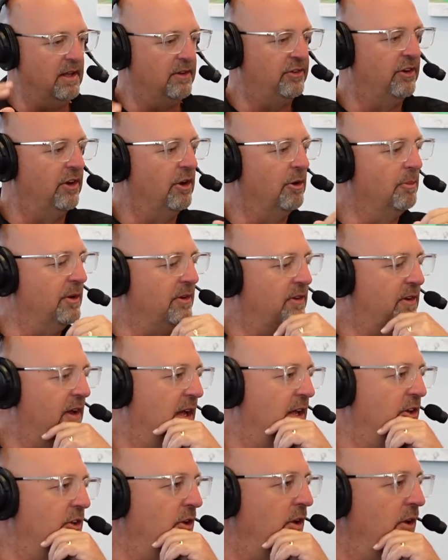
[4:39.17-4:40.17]
here, but
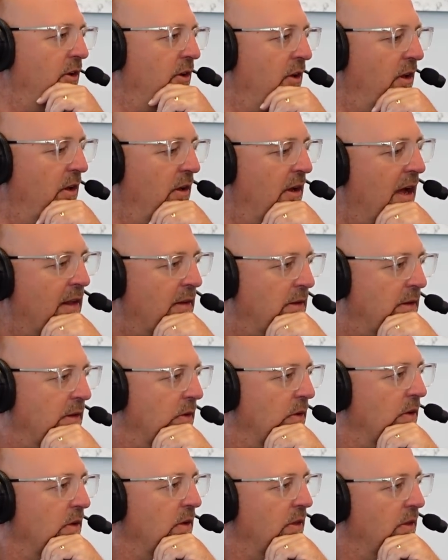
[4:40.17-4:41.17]
you got
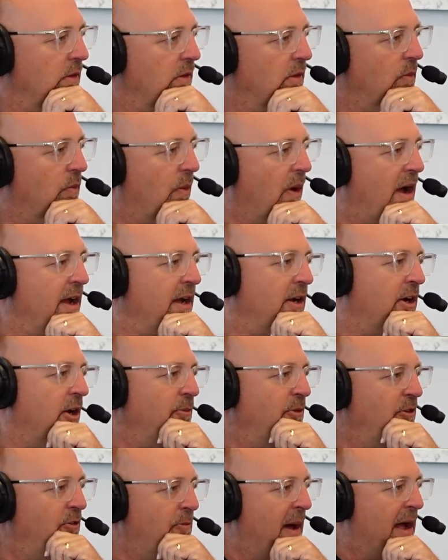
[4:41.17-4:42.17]
Ryan all
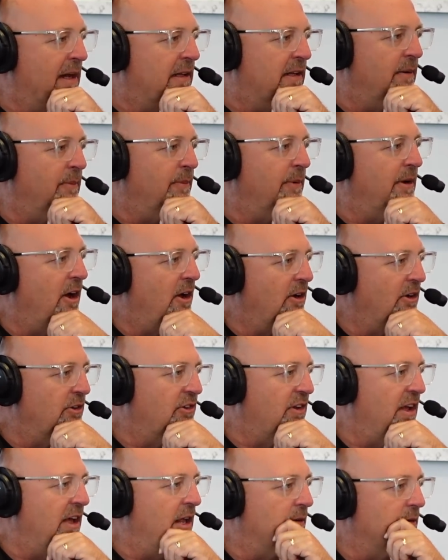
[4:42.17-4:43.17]
moved back up at
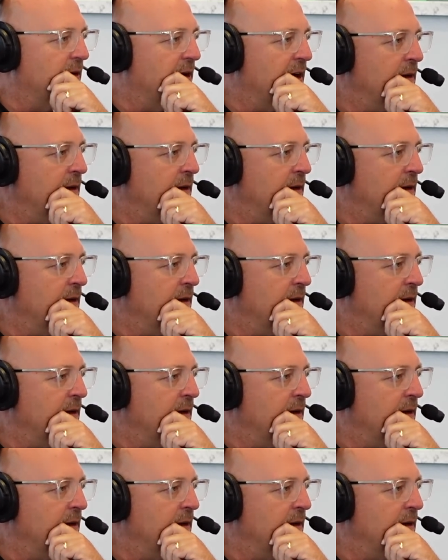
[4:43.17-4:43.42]
Augustana, right?